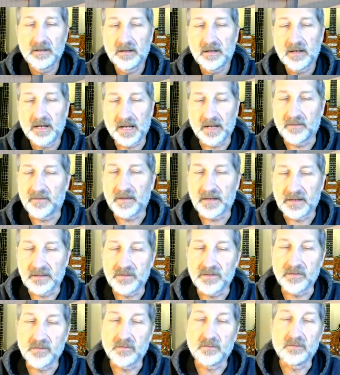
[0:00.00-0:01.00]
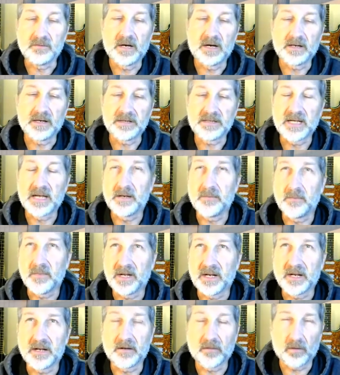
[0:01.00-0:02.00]
and then do a
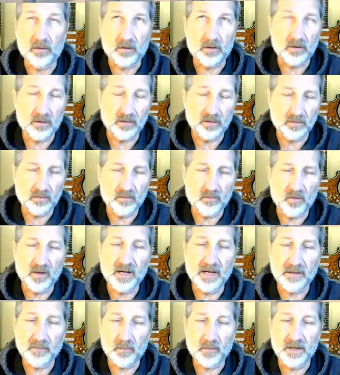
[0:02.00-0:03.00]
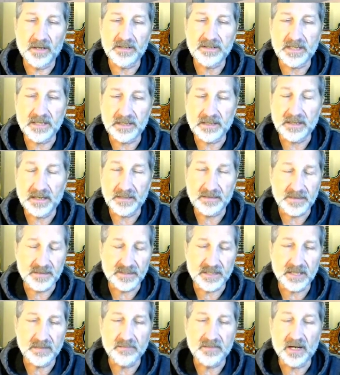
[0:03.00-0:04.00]
10-minute all at once at the
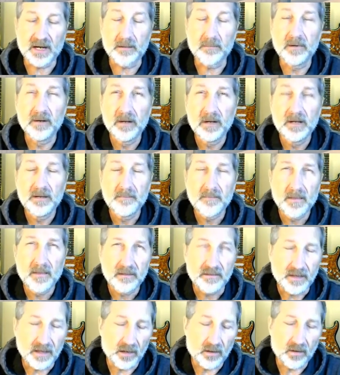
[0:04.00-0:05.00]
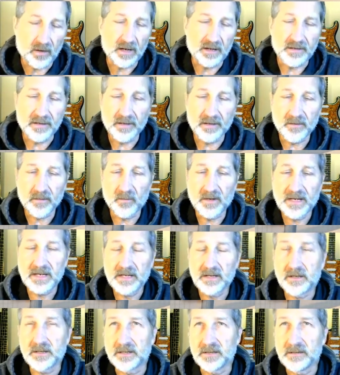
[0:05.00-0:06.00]
same time. Now, another way
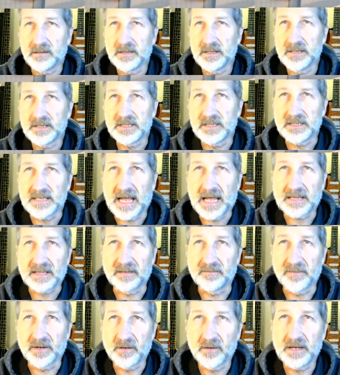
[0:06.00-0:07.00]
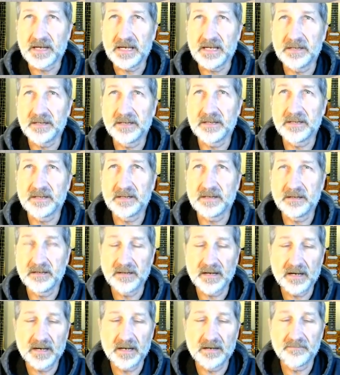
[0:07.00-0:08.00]
you could do this is at the very end of
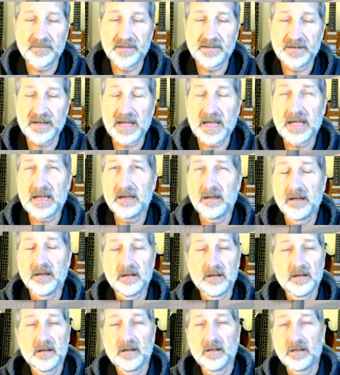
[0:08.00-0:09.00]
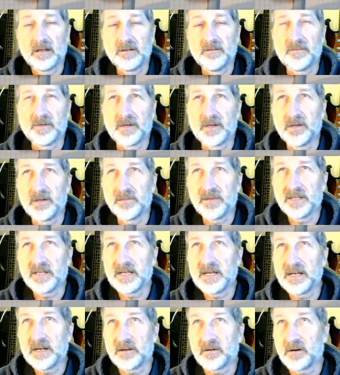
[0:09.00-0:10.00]
the day, you've
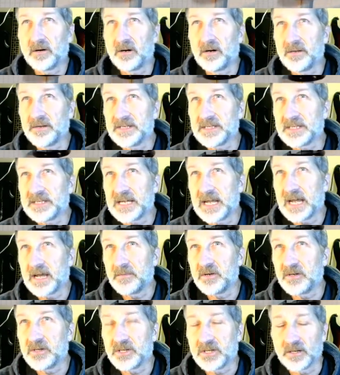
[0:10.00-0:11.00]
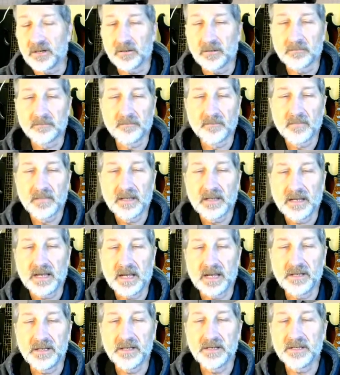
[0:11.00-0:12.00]
accumulated all this damage here,
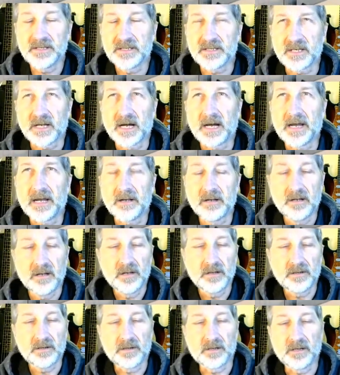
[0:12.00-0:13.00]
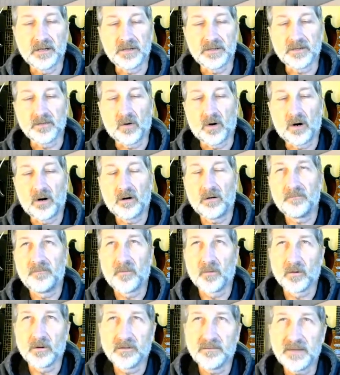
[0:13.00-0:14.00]
and you decide you're going to do all
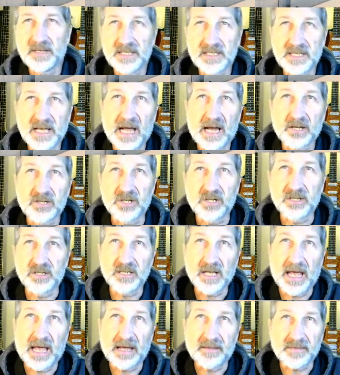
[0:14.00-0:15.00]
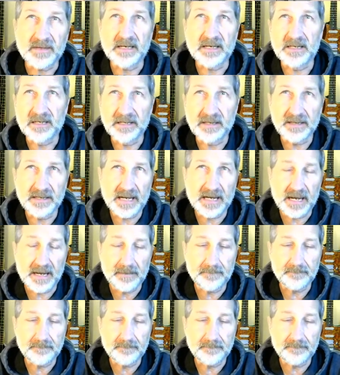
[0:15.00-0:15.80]
4 of these actions at the end of the day.